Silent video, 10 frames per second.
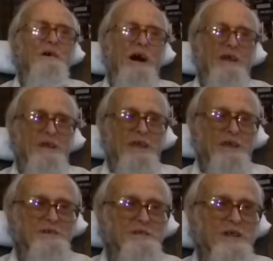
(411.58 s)
Well, I
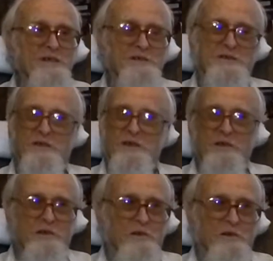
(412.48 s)
guess that's
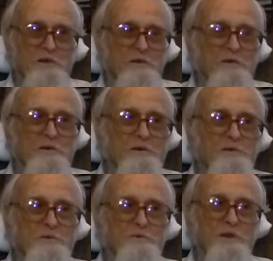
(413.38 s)

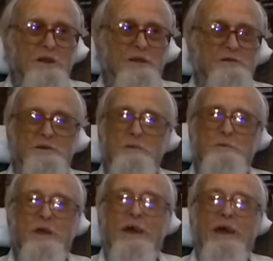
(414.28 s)
really
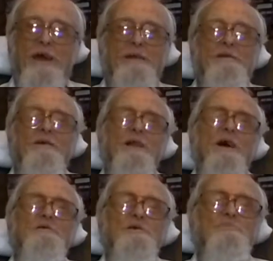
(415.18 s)
some cat,
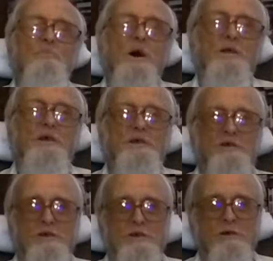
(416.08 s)
though. I just
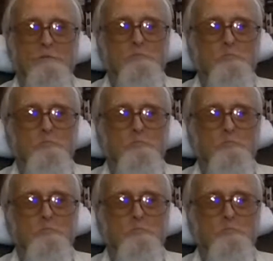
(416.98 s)
wanted to